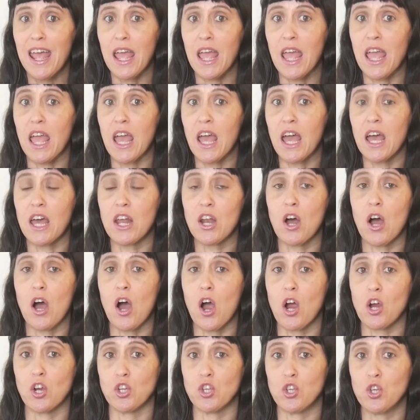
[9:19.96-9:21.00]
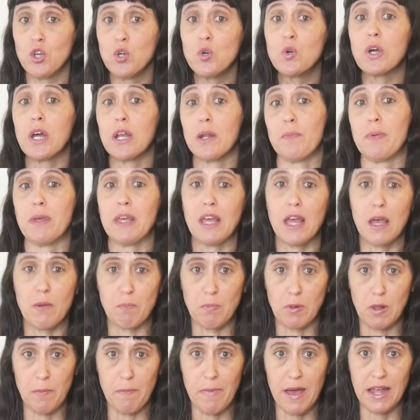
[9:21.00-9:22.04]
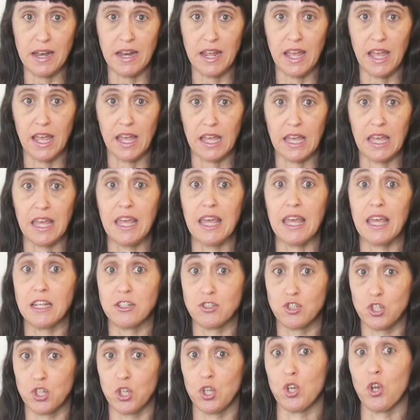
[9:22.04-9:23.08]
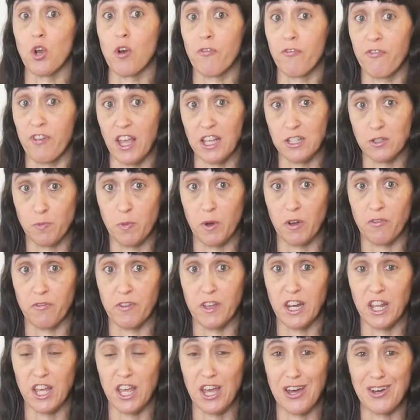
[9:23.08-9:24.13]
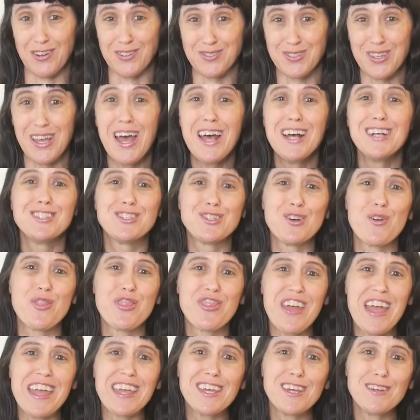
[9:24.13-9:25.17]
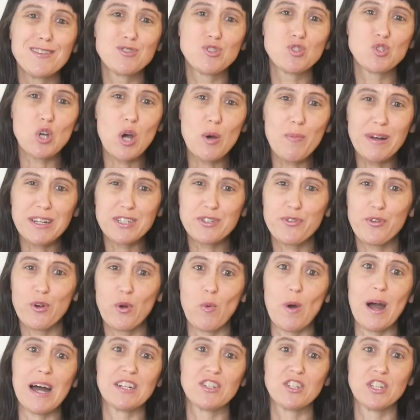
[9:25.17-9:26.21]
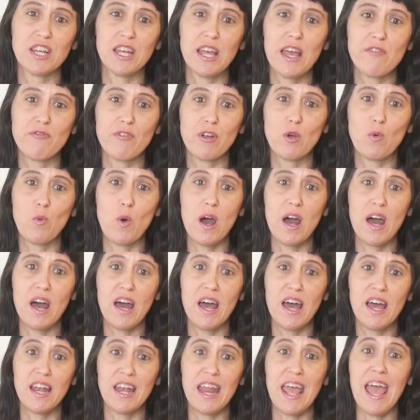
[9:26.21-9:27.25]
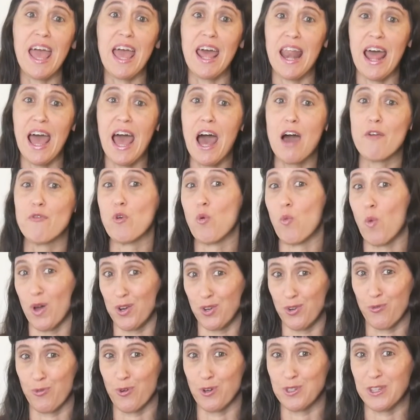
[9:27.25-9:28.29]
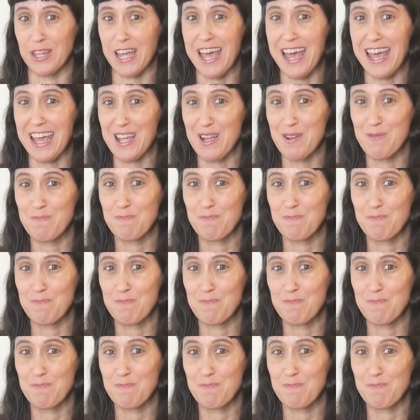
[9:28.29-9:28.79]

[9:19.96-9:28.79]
And are you going to be implementing into your Facebook videos? So thank you so much for watching, everyone, and have a wonderful day.